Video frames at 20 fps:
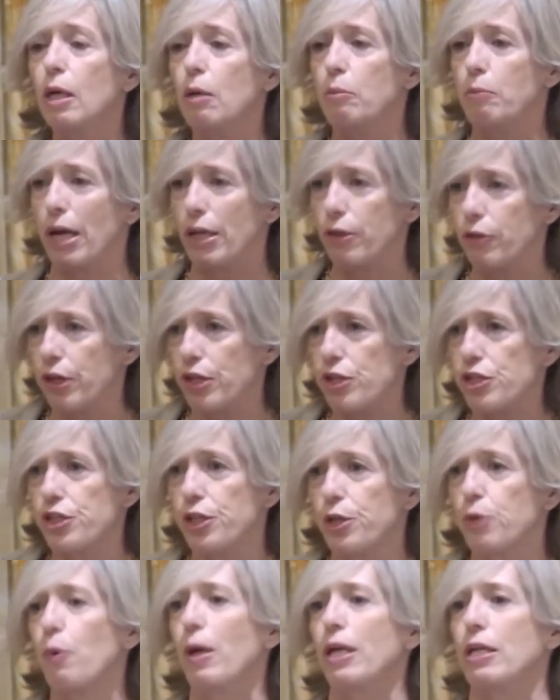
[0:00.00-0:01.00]

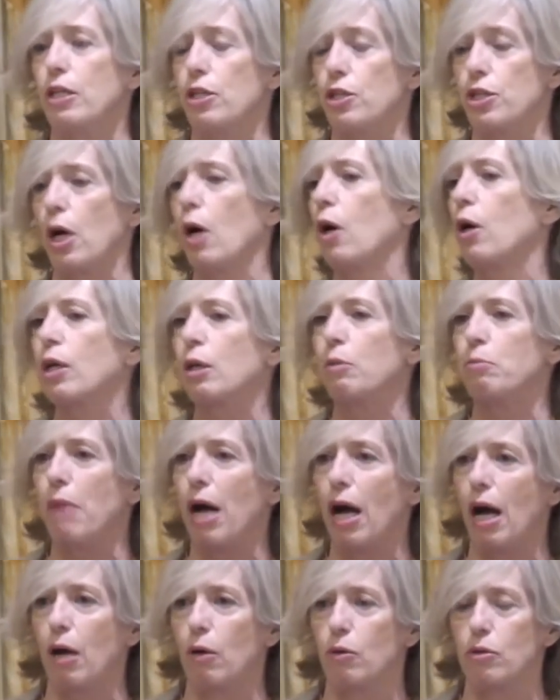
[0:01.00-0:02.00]
migration, when we talk
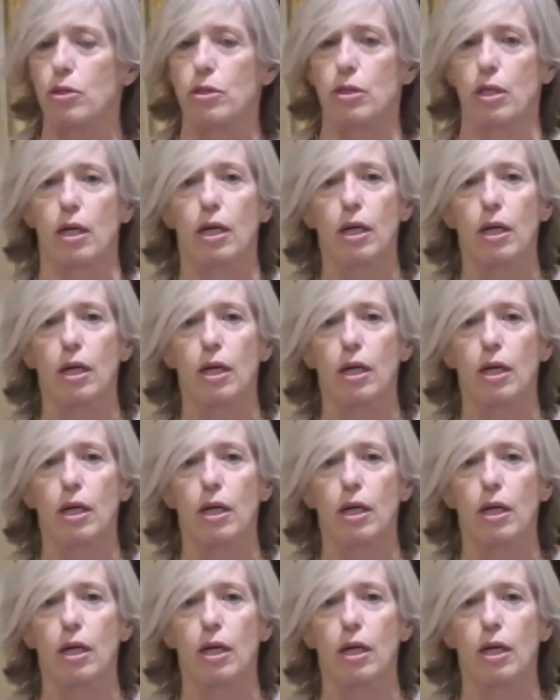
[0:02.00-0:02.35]
about